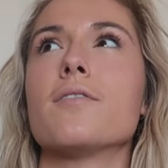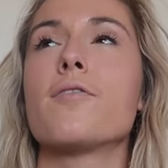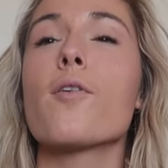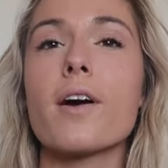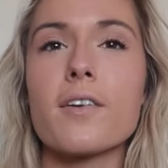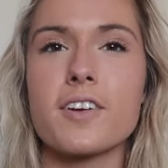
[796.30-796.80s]

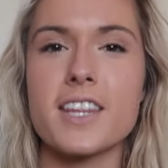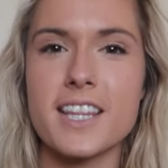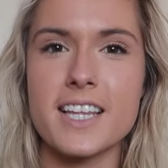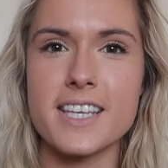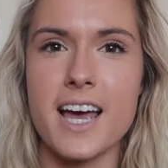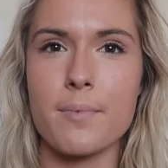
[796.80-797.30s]
for
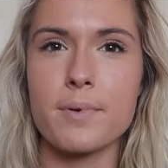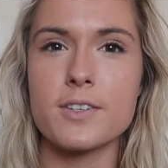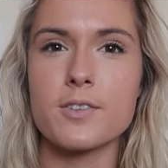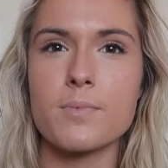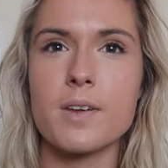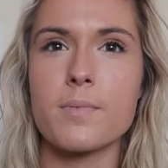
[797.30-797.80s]
everything that's
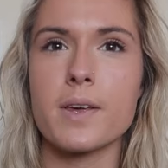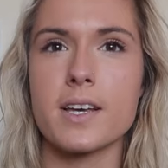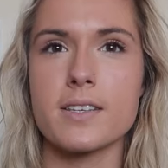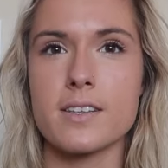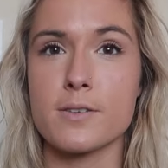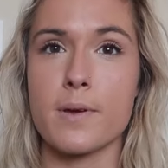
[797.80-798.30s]
happened to me,
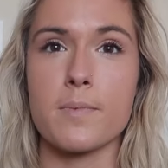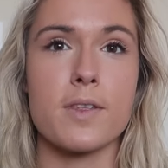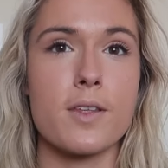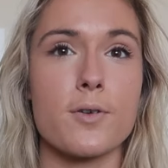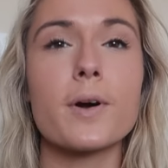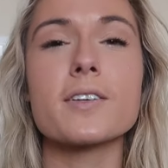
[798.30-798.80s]
because it's made
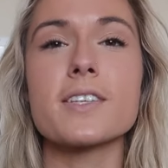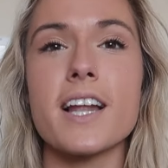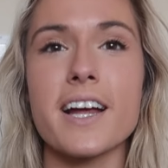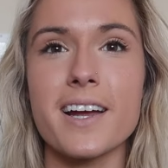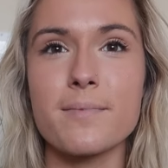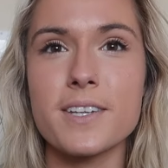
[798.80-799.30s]
me the person
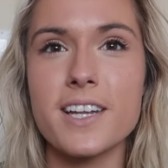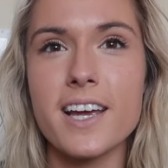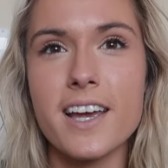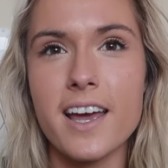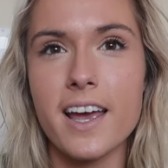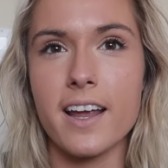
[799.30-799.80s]
I am
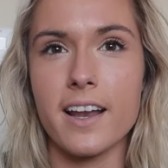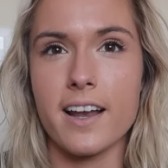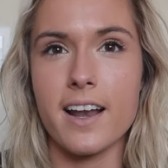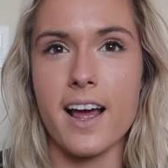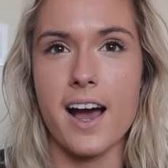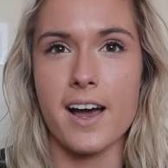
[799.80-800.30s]
today,
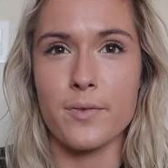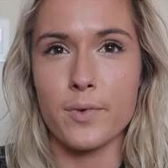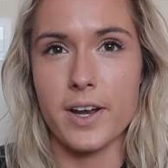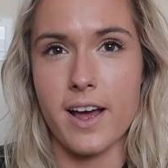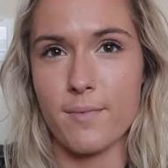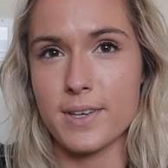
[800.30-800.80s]
and I
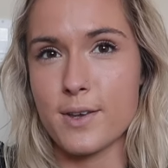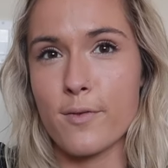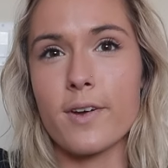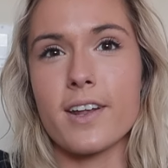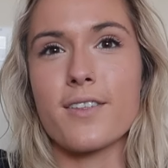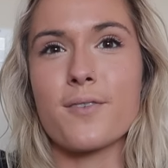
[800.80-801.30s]
wouldn't have
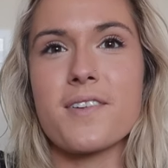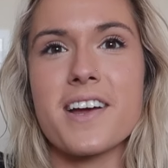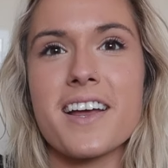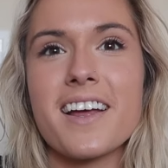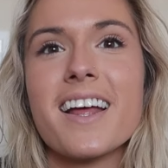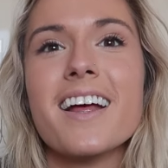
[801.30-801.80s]
myself any other
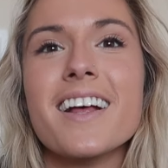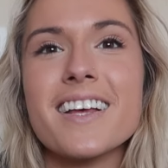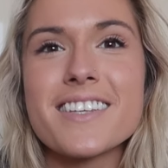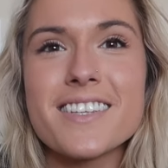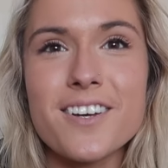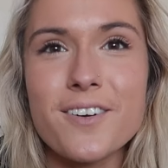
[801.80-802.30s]
way.
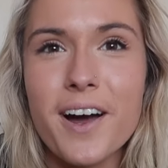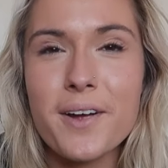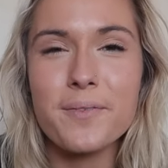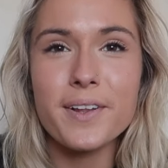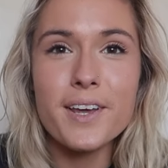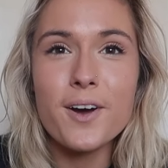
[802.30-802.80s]
So I
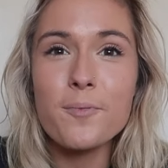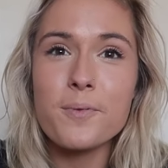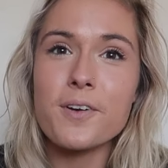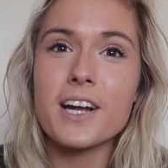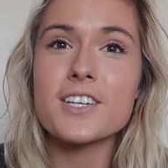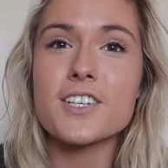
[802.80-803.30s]
really hope
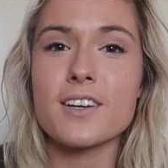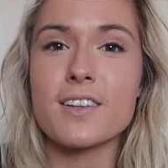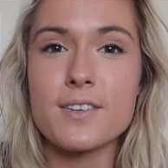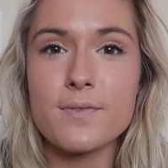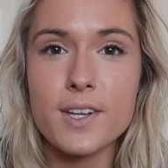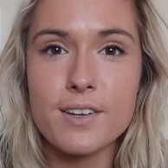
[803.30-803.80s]
you guys share
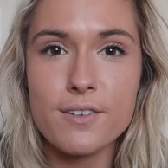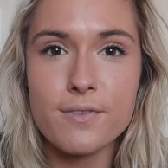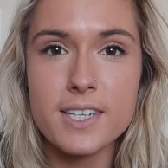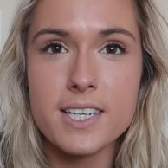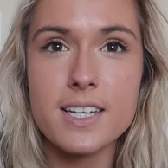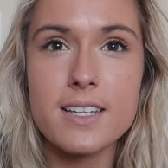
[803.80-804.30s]
this video
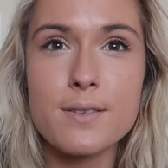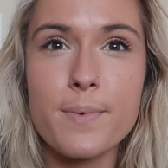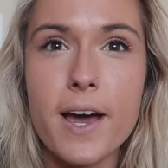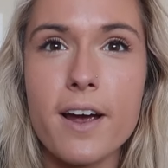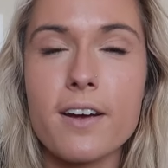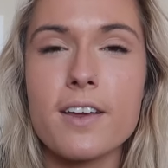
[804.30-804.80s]
if it did
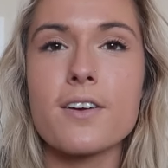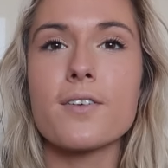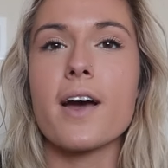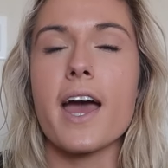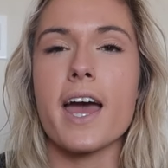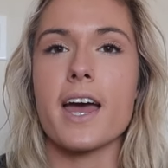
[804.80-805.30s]
inspire
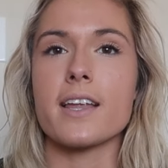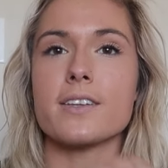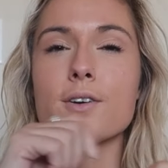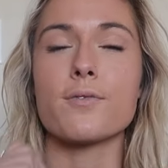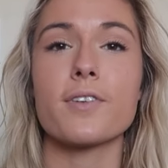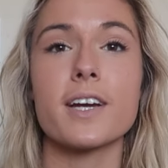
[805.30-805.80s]
you,
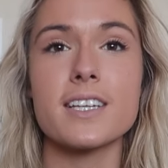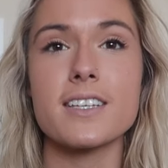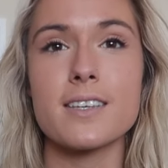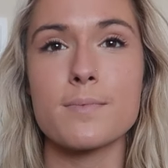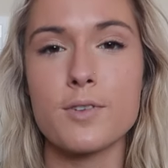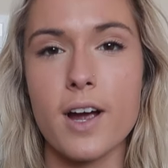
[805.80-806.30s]
and don't forget
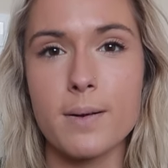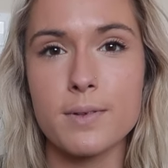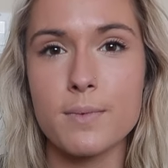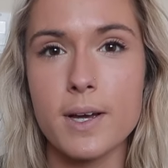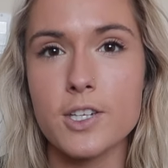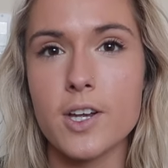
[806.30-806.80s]
to subscribe
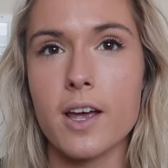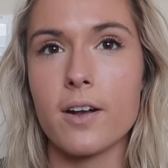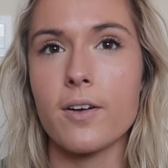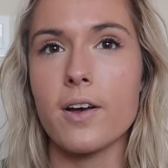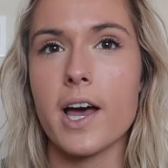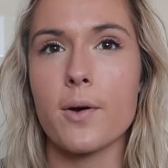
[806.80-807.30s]
to my
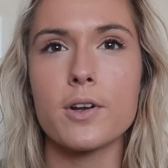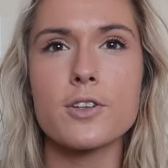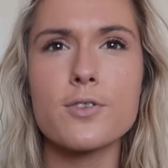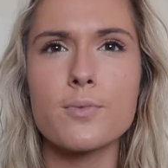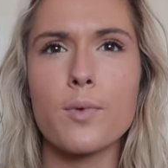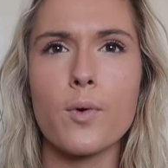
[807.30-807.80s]
channel. I
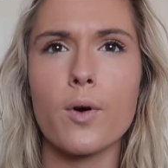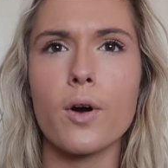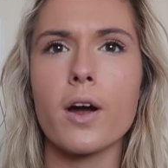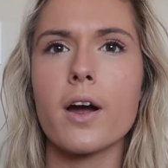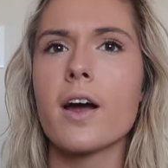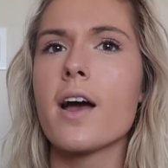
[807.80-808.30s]
want to do
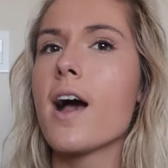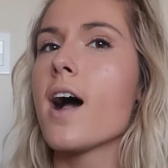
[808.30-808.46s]
more